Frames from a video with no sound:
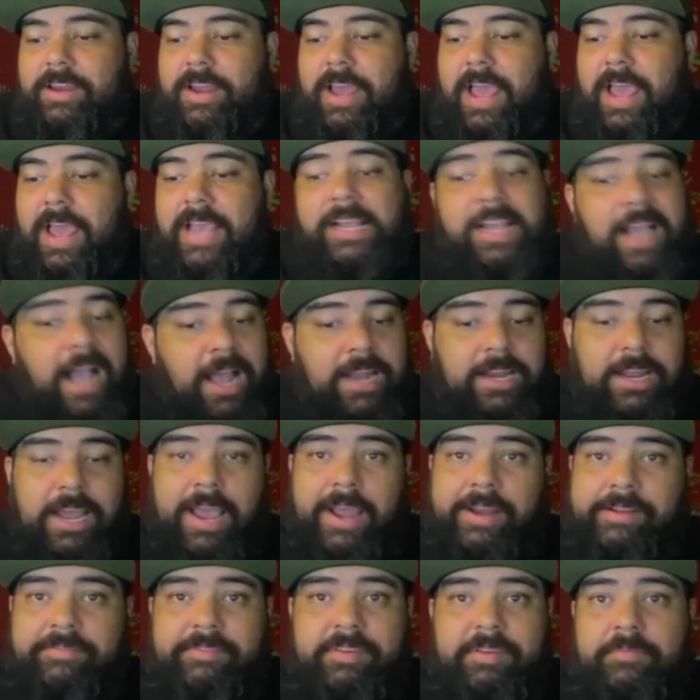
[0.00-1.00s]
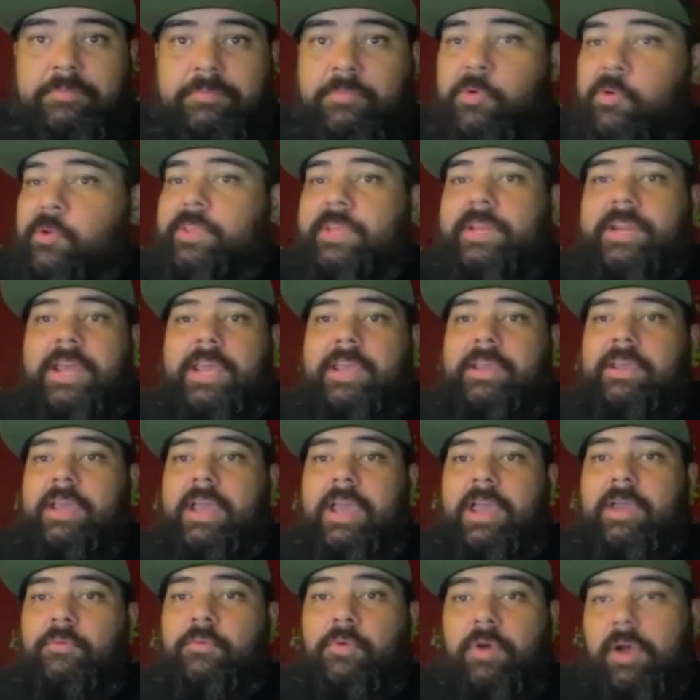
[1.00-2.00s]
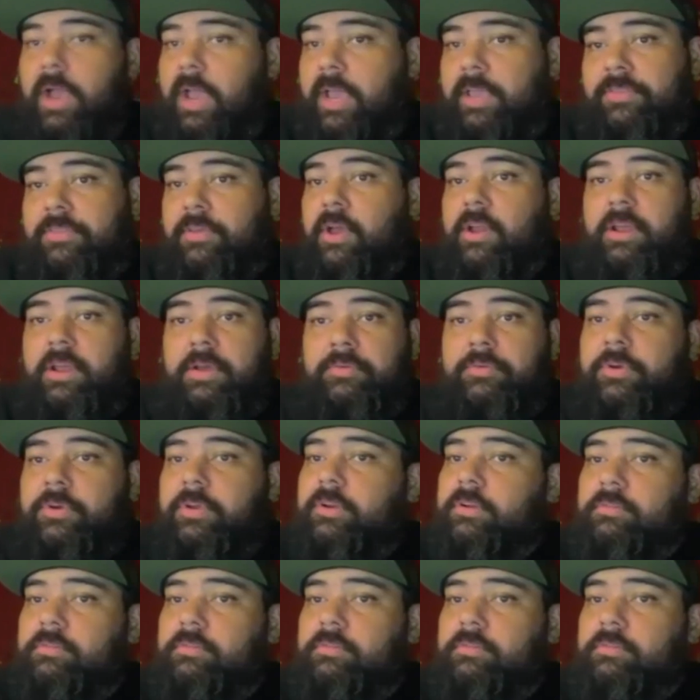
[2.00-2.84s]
I got out of it more than I thought I would.